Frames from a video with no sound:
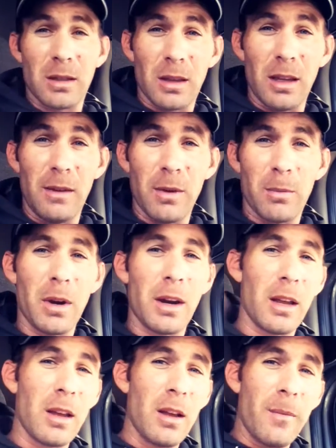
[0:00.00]
just leave them
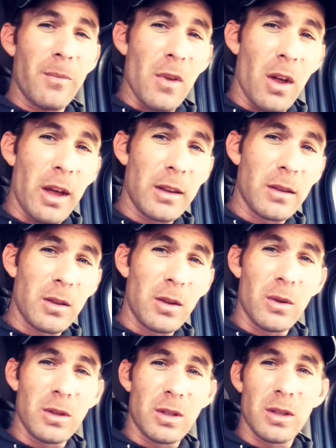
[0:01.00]
running. All I have to
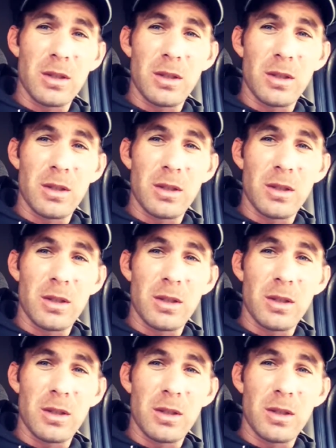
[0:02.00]
do is